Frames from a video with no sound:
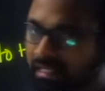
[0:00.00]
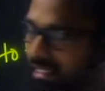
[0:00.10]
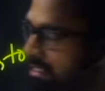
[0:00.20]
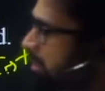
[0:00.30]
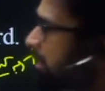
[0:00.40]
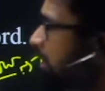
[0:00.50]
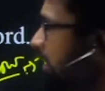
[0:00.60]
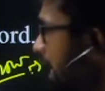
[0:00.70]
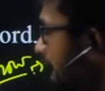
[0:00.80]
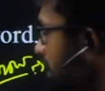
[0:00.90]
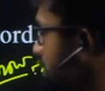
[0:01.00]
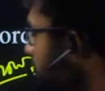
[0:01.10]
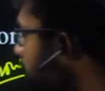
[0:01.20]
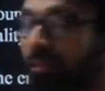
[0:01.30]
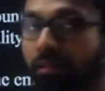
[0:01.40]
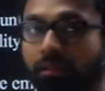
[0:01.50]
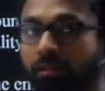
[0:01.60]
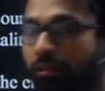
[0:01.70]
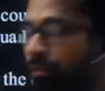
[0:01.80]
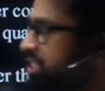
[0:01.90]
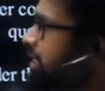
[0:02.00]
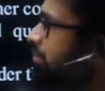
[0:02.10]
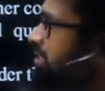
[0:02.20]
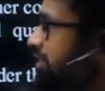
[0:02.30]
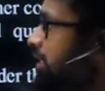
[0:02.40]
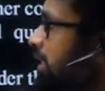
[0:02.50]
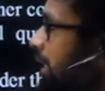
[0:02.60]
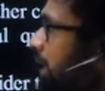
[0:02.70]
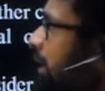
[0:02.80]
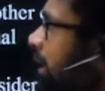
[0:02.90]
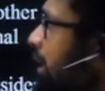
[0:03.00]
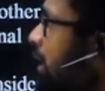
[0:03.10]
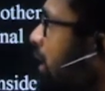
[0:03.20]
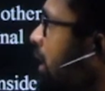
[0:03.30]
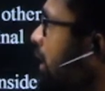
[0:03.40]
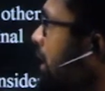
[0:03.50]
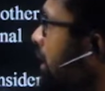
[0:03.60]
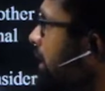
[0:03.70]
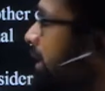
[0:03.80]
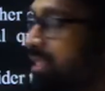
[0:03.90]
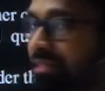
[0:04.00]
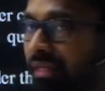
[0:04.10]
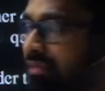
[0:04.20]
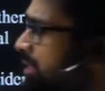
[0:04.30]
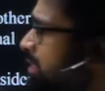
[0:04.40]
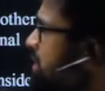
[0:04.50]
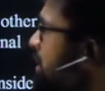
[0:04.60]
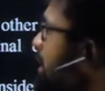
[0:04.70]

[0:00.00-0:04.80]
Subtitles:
is the answer. Question number 79. Let us read first.